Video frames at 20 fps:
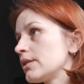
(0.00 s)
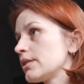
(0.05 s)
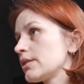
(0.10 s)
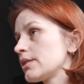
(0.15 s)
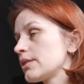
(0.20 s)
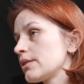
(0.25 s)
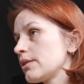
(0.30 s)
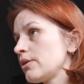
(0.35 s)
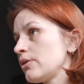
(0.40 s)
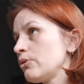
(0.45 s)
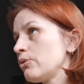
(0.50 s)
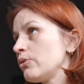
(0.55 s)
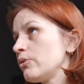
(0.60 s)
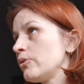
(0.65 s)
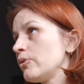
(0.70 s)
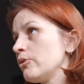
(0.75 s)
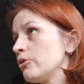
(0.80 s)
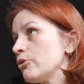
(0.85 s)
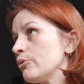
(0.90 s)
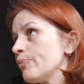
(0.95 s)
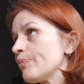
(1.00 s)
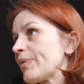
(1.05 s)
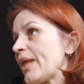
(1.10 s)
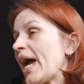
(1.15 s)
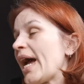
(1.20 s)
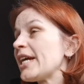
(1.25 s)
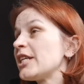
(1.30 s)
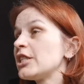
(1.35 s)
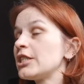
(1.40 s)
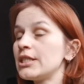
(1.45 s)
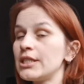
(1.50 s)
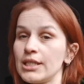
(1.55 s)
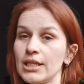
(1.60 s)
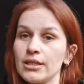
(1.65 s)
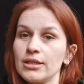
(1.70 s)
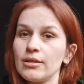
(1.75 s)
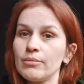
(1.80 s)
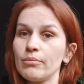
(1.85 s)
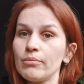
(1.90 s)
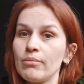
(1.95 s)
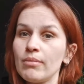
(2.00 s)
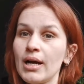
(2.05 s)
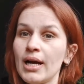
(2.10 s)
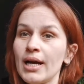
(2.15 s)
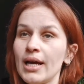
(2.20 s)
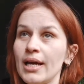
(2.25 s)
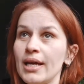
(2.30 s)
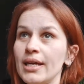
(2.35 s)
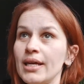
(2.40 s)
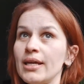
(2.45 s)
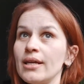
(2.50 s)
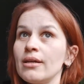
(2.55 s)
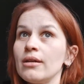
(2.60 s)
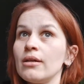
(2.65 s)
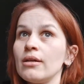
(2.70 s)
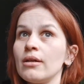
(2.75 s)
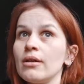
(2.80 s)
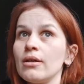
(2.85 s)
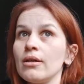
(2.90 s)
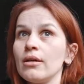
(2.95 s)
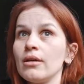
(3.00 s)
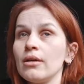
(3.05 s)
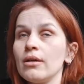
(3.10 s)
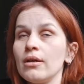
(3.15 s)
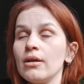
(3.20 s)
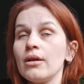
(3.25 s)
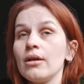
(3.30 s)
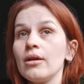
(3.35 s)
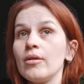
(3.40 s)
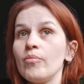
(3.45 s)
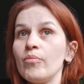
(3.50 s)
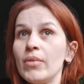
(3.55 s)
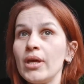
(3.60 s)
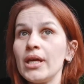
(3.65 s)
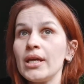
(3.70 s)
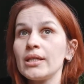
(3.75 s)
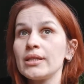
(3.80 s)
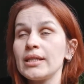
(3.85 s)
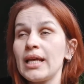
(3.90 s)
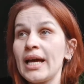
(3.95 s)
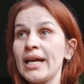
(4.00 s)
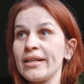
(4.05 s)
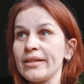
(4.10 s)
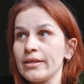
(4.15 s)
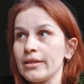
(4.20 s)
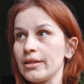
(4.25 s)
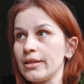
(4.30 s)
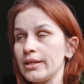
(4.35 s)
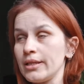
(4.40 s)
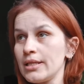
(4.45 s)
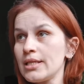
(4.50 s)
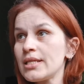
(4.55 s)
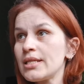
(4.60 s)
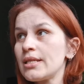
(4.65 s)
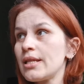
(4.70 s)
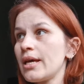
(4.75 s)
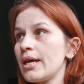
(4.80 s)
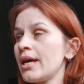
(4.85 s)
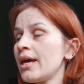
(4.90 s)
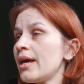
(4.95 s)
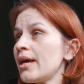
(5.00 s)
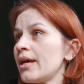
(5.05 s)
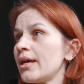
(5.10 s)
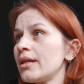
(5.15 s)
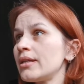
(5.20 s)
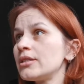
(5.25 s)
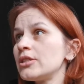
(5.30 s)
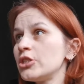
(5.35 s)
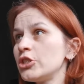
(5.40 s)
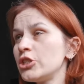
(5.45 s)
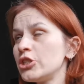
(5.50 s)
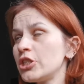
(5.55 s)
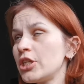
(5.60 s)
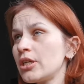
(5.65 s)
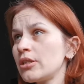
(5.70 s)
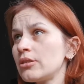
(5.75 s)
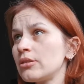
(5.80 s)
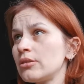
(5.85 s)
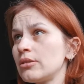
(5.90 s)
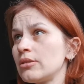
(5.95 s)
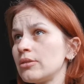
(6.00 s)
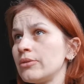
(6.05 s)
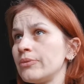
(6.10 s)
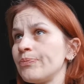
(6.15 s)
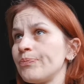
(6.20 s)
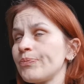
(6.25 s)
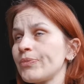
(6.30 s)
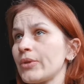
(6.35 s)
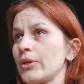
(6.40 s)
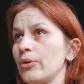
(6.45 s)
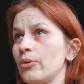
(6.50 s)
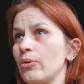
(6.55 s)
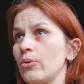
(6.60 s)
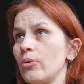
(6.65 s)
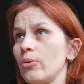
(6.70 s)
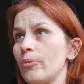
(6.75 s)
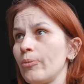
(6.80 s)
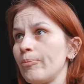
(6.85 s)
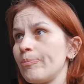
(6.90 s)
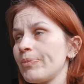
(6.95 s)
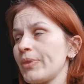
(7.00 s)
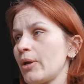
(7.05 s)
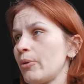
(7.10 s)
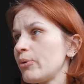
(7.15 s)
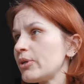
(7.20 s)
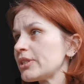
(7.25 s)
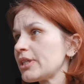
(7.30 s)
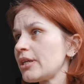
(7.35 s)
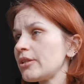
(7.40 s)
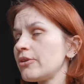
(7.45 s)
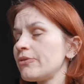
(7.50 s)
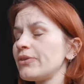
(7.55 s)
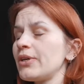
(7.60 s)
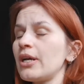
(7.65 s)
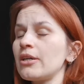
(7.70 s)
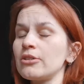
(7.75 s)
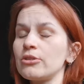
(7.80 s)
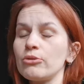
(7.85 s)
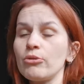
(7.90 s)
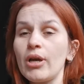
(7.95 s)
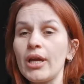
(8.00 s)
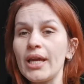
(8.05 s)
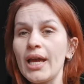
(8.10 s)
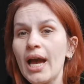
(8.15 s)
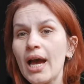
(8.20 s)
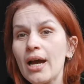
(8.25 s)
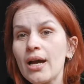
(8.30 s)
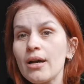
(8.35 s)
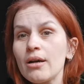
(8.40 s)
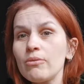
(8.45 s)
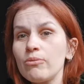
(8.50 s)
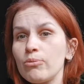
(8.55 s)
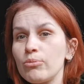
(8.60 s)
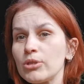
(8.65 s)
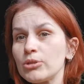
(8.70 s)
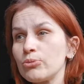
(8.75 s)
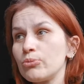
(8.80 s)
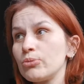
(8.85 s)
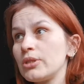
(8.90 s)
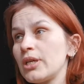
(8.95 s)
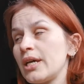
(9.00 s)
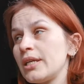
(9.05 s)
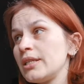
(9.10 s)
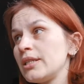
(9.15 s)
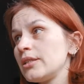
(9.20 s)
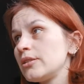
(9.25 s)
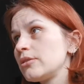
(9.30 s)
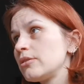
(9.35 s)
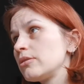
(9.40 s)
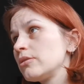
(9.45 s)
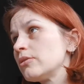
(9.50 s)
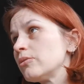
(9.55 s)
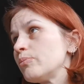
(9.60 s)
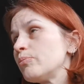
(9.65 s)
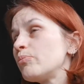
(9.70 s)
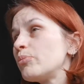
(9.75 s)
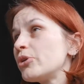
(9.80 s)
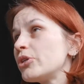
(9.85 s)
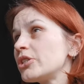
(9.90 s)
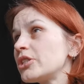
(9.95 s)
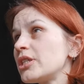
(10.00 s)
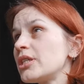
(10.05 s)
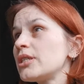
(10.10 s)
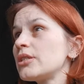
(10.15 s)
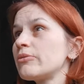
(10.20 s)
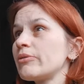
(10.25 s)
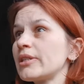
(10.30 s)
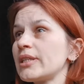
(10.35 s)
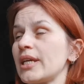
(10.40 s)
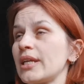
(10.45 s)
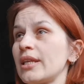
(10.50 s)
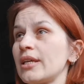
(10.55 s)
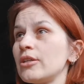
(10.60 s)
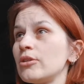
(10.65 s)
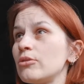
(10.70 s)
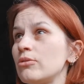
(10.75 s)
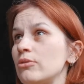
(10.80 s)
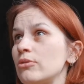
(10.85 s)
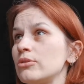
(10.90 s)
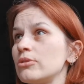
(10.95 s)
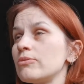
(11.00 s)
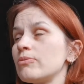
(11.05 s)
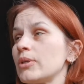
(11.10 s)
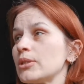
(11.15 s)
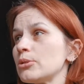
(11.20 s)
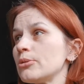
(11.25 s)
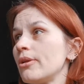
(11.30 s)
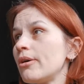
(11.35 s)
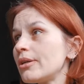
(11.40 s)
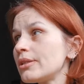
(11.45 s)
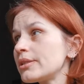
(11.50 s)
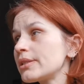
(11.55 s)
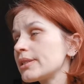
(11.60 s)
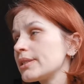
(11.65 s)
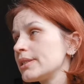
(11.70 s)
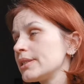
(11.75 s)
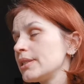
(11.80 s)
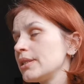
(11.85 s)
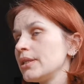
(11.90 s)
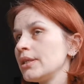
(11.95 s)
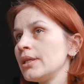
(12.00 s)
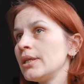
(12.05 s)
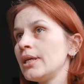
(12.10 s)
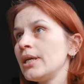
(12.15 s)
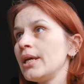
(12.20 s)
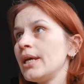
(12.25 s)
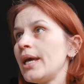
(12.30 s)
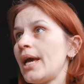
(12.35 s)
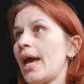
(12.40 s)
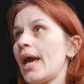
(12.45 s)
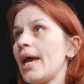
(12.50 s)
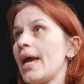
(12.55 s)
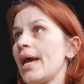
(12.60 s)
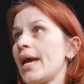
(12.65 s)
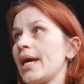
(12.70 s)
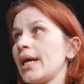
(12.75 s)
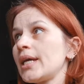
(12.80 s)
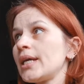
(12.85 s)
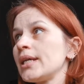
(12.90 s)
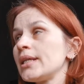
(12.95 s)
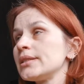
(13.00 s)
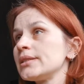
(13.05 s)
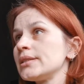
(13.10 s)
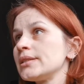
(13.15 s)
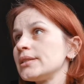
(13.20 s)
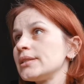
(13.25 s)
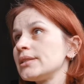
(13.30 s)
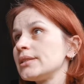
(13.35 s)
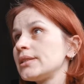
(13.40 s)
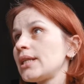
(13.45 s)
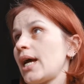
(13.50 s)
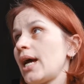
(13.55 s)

So I checked my make 9 list and checked what kind of yarn do I have, what would I need to purchase, what can I use, what not. And